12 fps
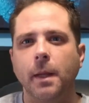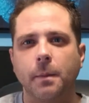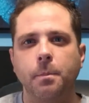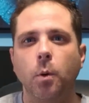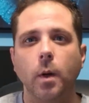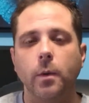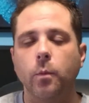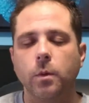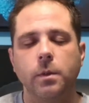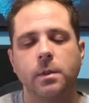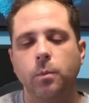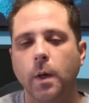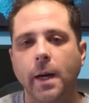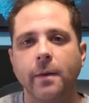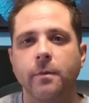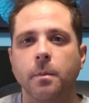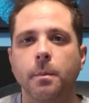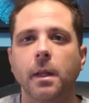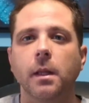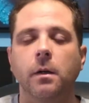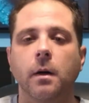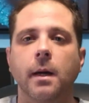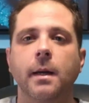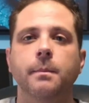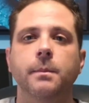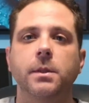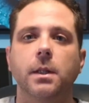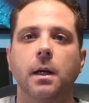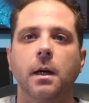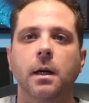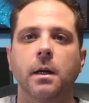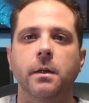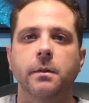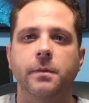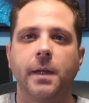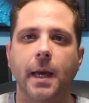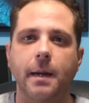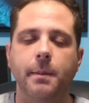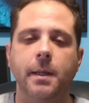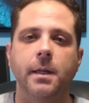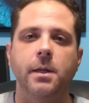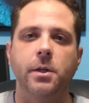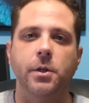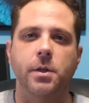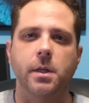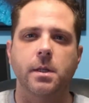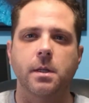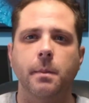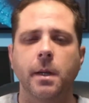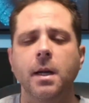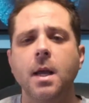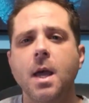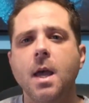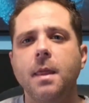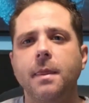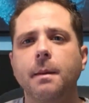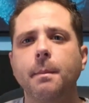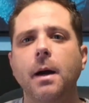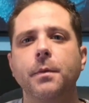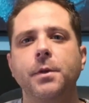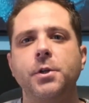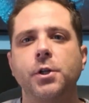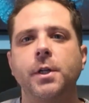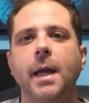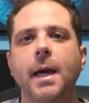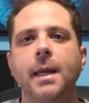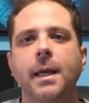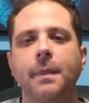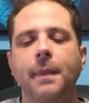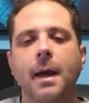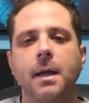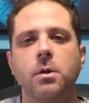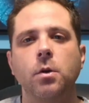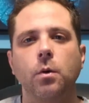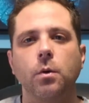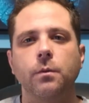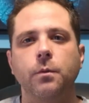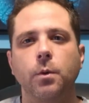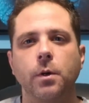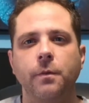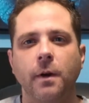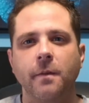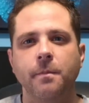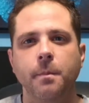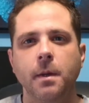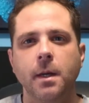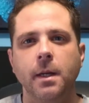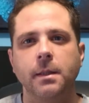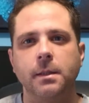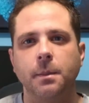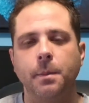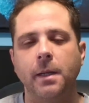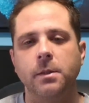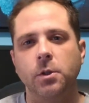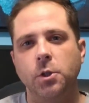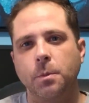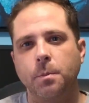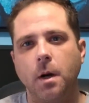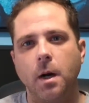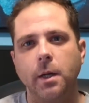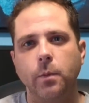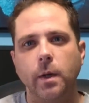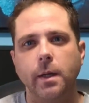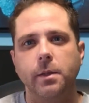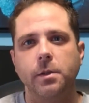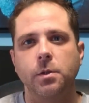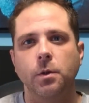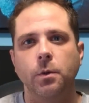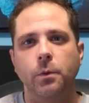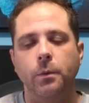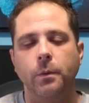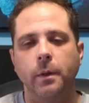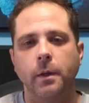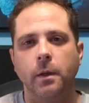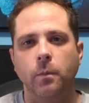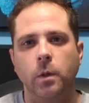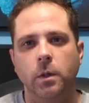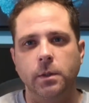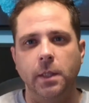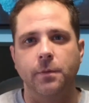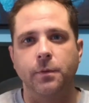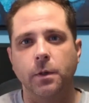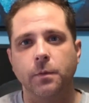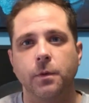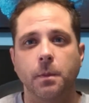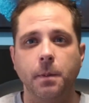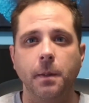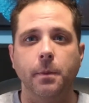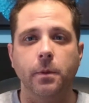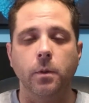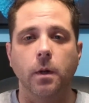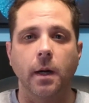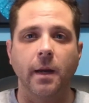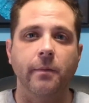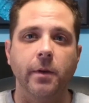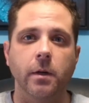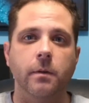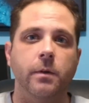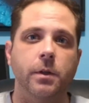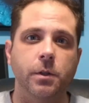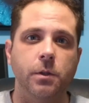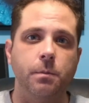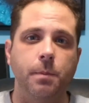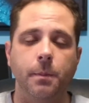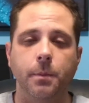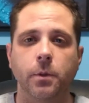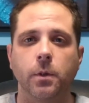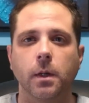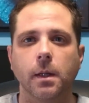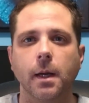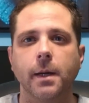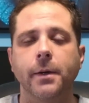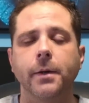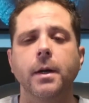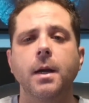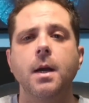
like points, whatever, milligrams of ketamine into your system. And the amount that you're getting in that total 45 minutes depends on your body weight. So it will differ for people who are heavier versus people who are lighter,